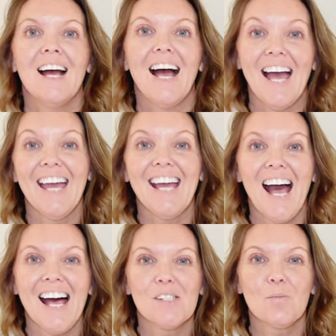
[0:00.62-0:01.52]
Hey
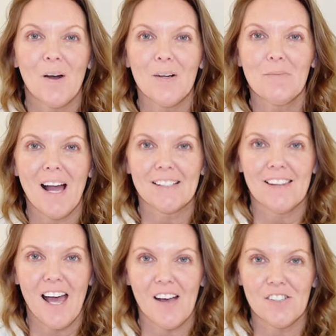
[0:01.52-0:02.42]
guys, welcome back to the
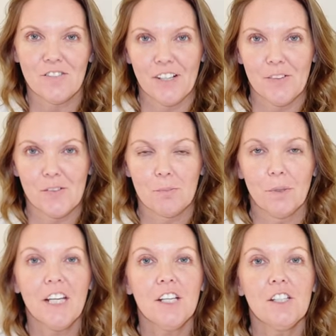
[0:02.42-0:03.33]
House of Wrinkles,
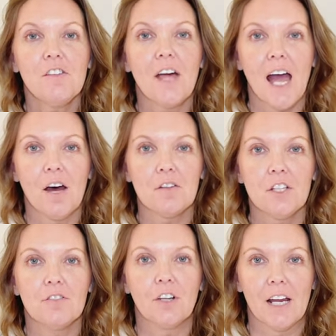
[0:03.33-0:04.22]
bringing you the
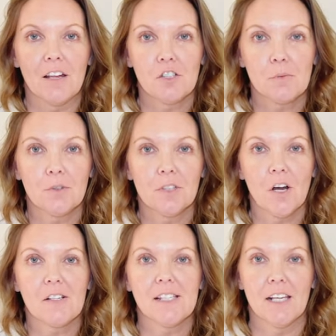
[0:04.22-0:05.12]
how-to for English
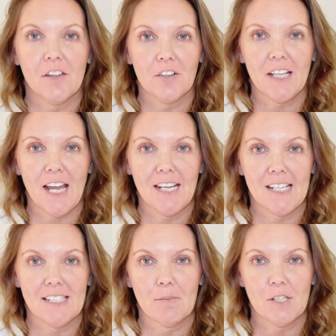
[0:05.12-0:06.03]
Bulldogs and other canine
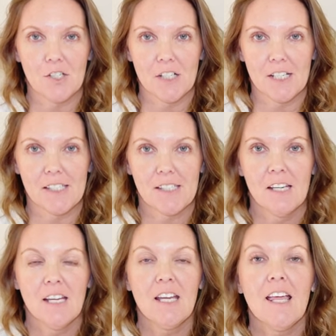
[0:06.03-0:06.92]
tips and tricks.
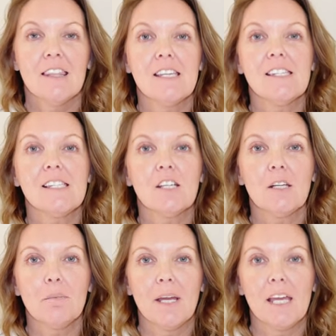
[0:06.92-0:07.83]
This is going
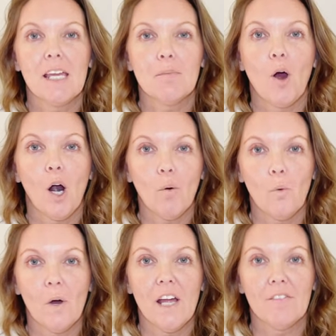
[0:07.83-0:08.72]
to be part
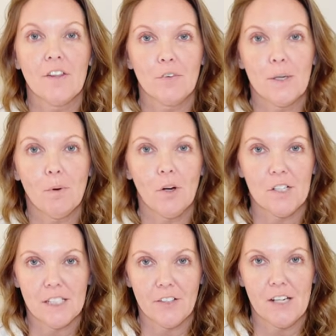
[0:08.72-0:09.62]
one of a three-part
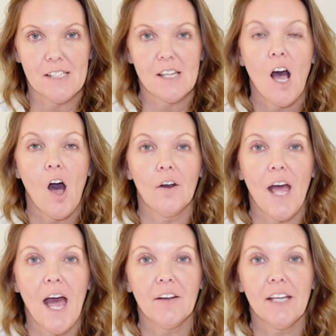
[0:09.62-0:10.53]
series on
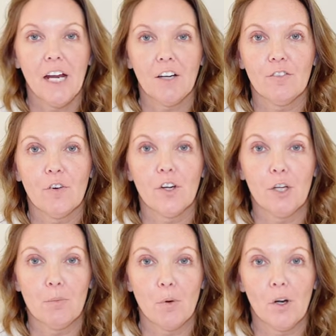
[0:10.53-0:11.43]
how to care for
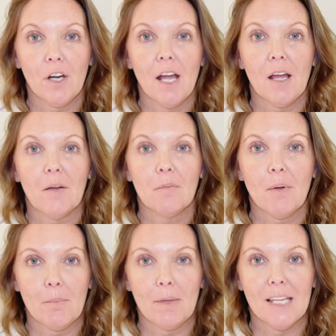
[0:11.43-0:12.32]
newborn
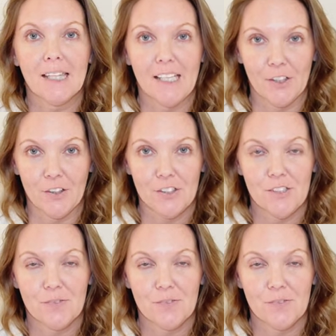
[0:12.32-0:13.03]
puppy litters.